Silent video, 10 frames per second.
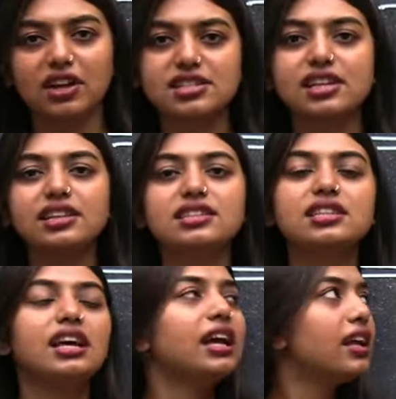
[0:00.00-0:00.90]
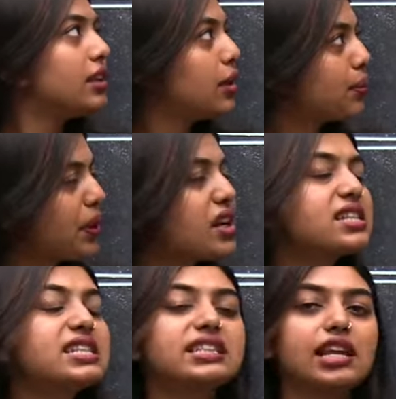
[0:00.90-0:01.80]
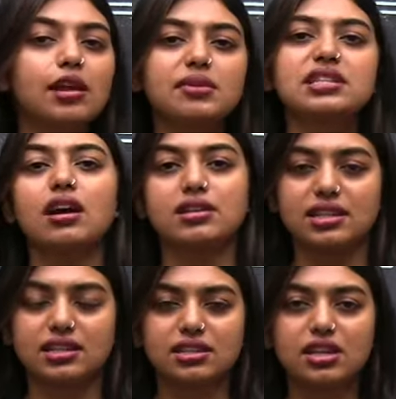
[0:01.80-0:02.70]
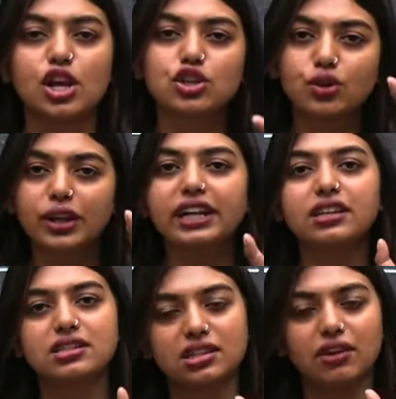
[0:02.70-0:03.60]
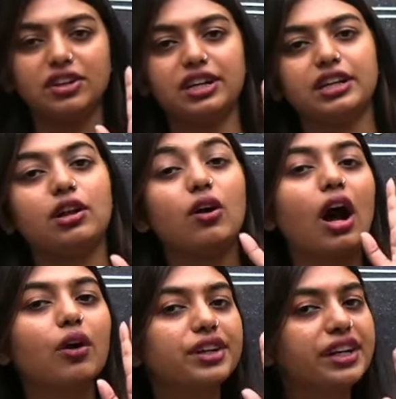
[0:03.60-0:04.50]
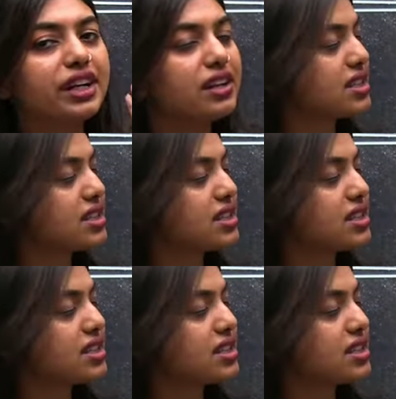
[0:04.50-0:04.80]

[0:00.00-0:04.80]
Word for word: cousins. The person's name is cousins. So, he discovered it. Now, how did he